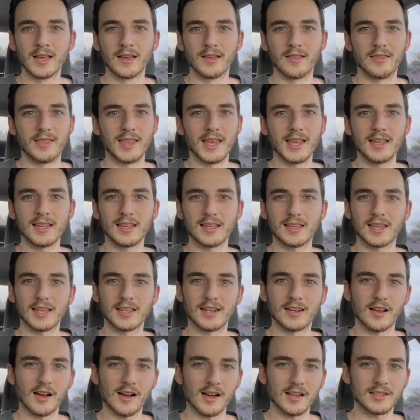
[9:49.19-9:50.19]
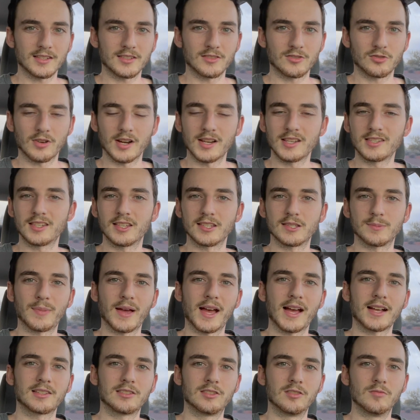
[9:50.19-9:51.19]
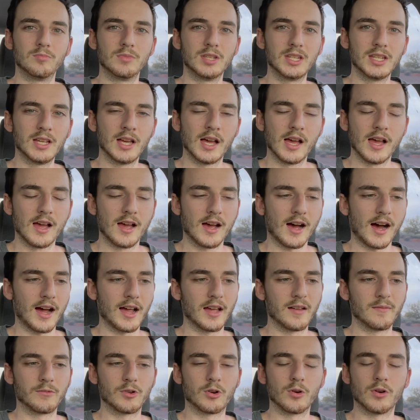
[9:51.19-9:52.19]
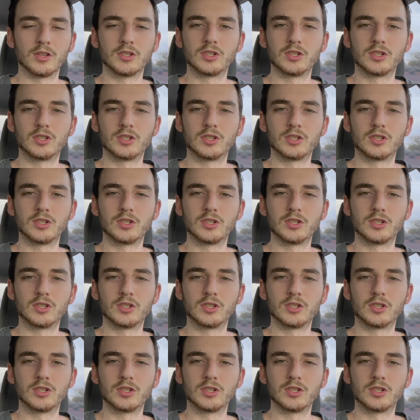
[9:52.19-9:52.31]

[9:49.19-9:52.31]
they cannot trace this back to me. I am going